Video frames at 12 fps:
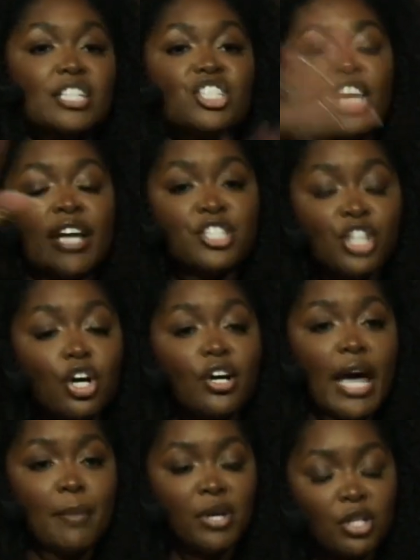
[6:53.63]
gentle
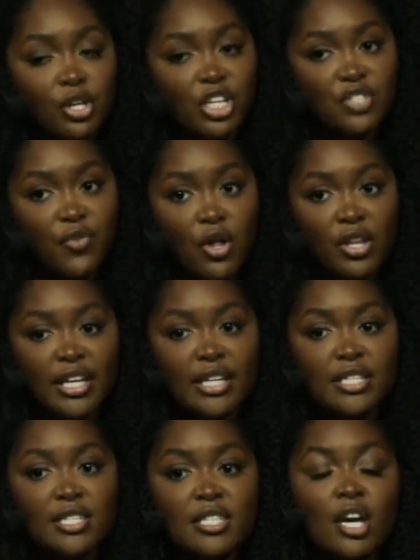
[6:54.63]
chemical
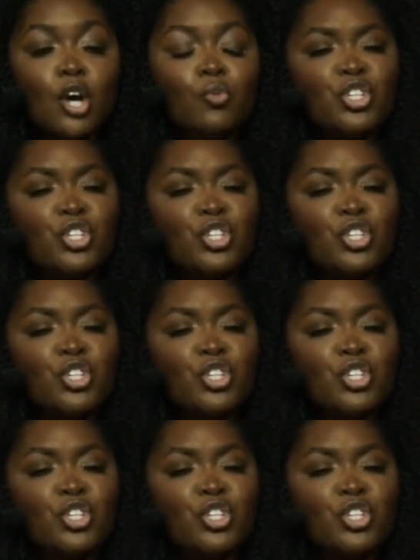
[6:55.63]
exfoliants,